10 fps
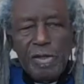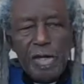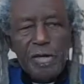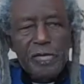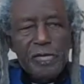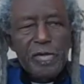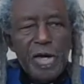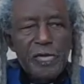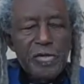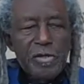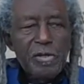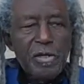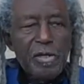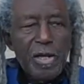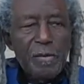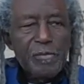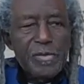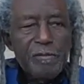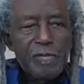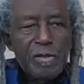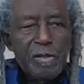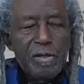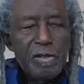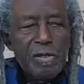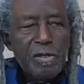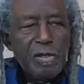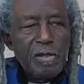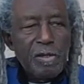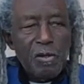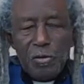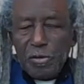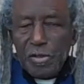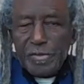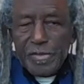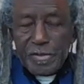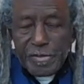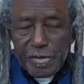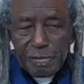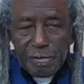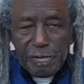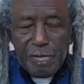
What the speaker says: international collapse of the colonial system